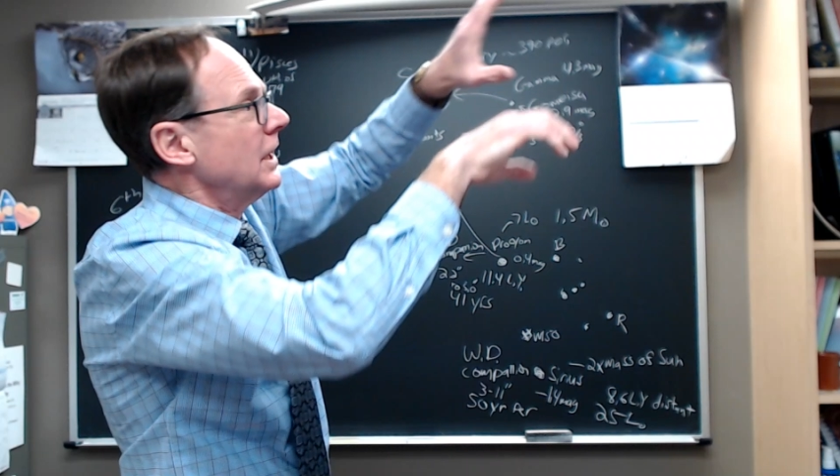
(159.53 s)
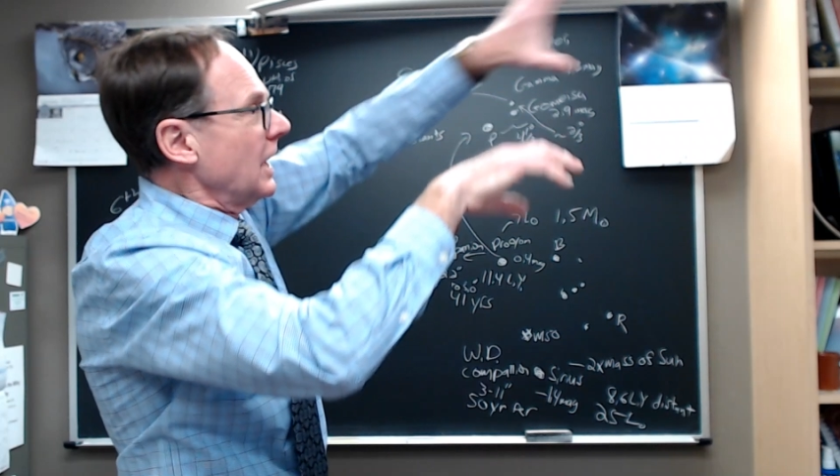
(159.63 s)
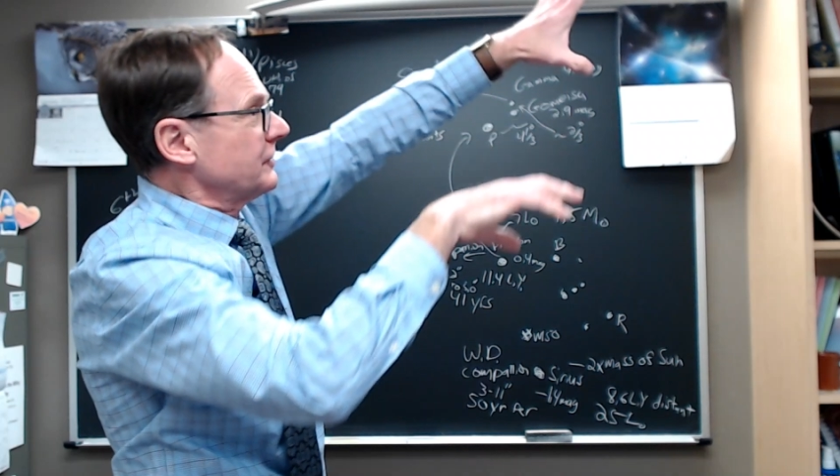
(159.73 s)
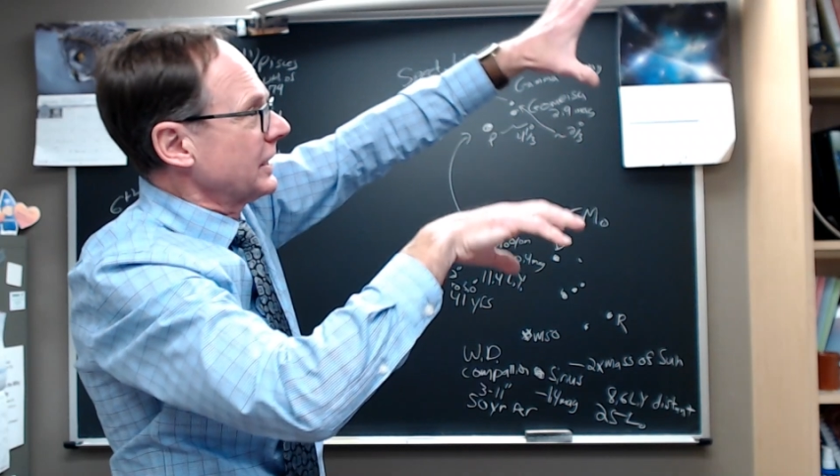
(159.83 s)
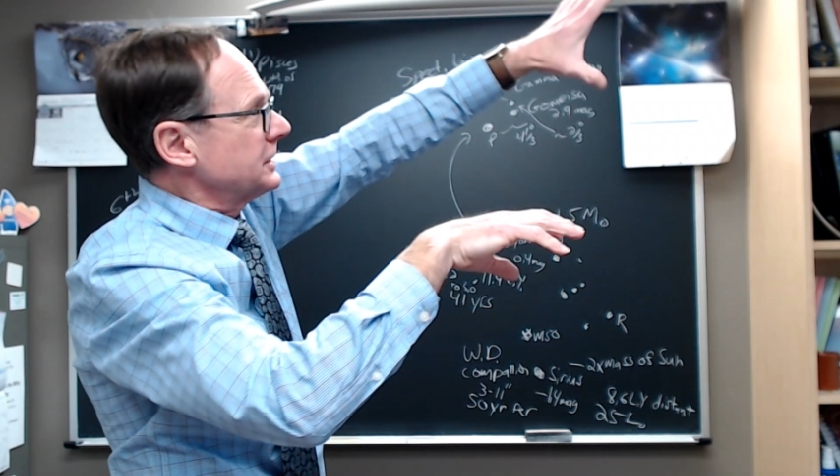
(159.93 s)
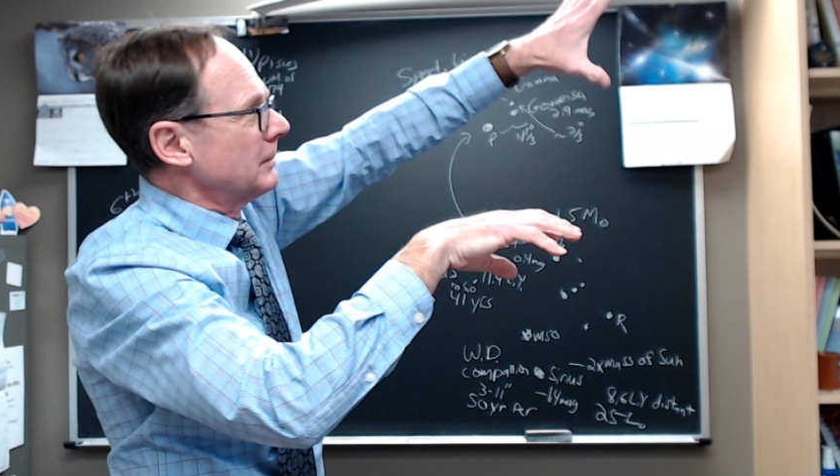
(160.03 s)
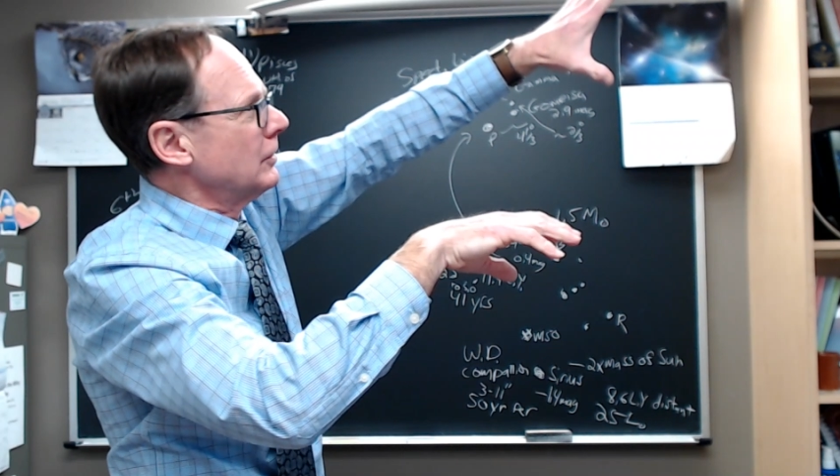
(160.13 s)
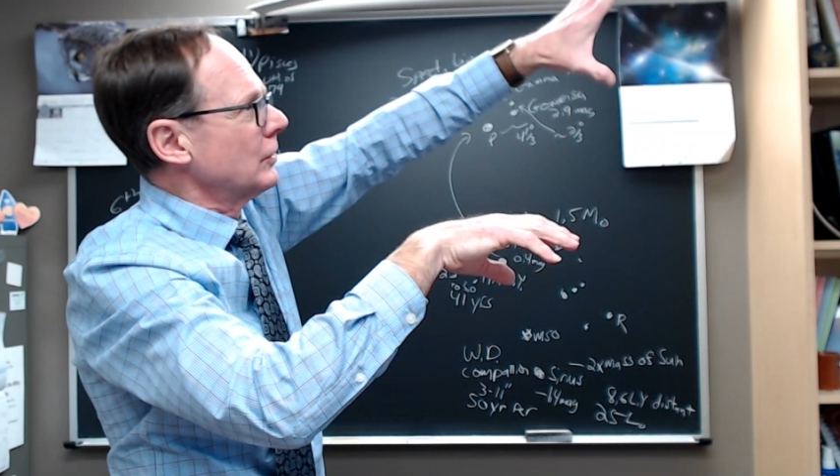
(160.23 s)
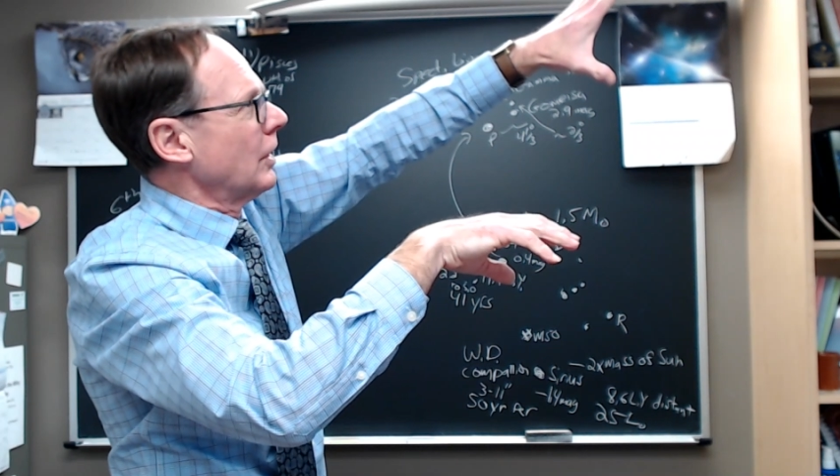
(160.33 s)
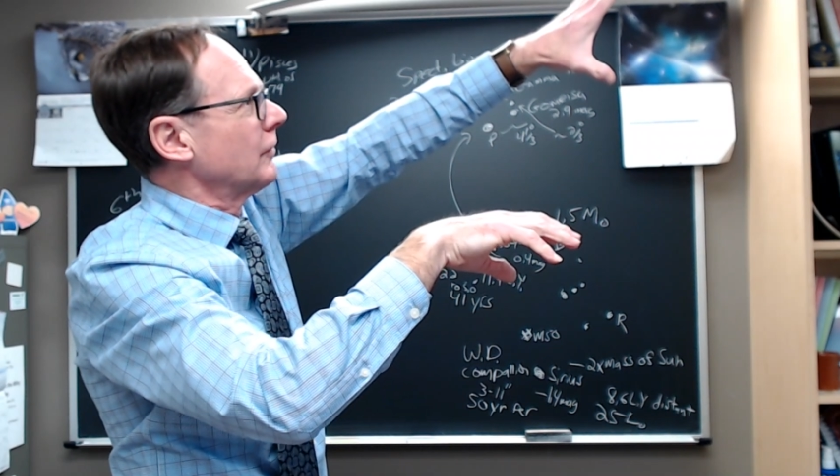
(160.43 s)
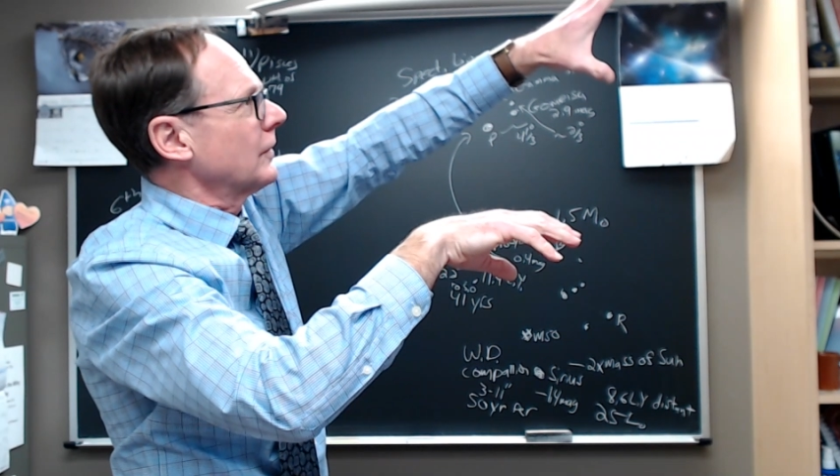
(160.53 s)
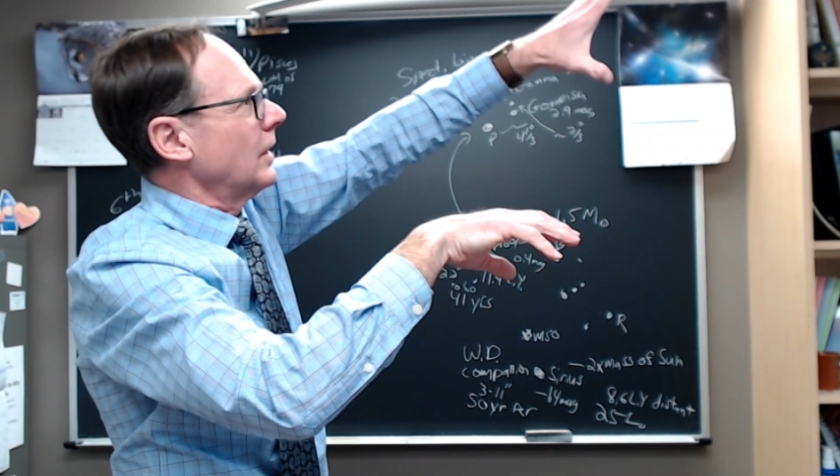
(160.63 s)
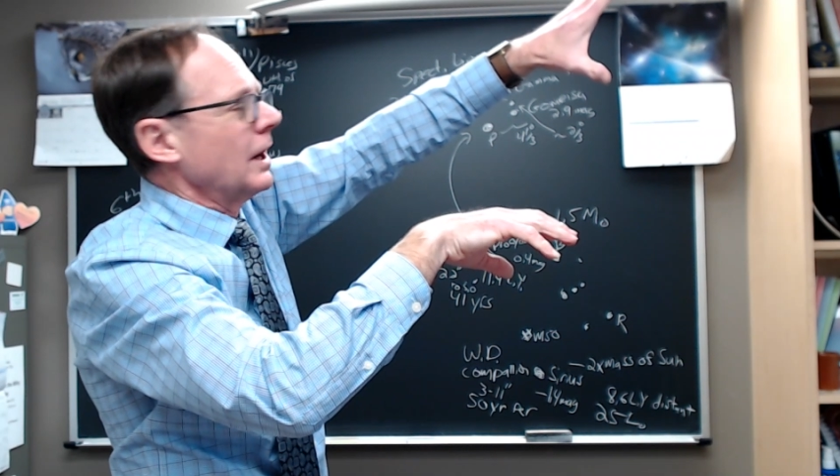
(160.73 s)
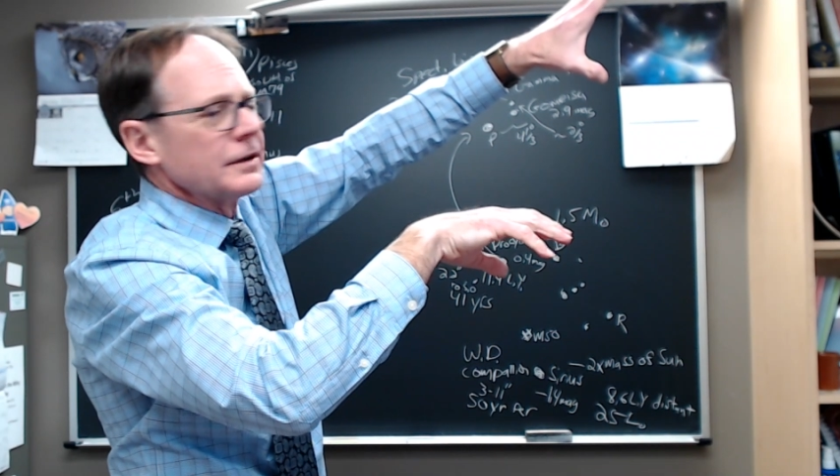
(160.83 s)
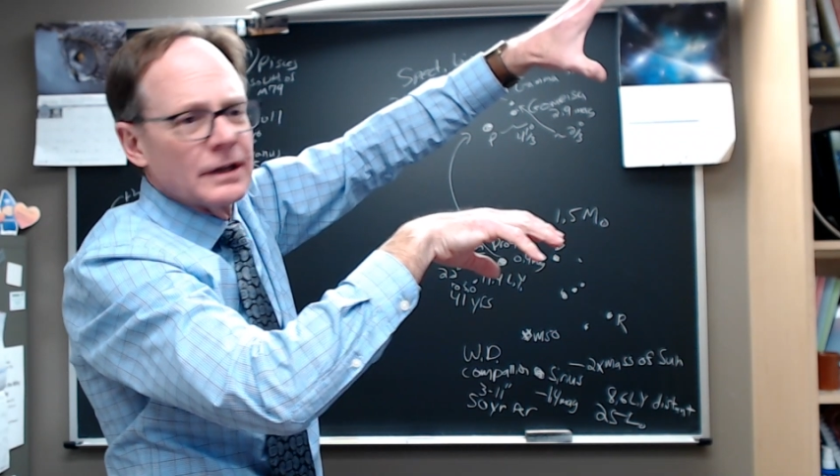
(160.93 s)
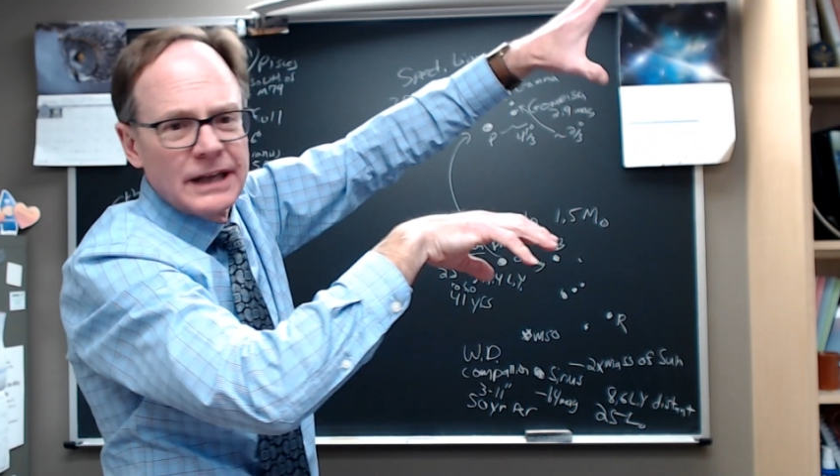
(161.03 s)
So get the moon over on the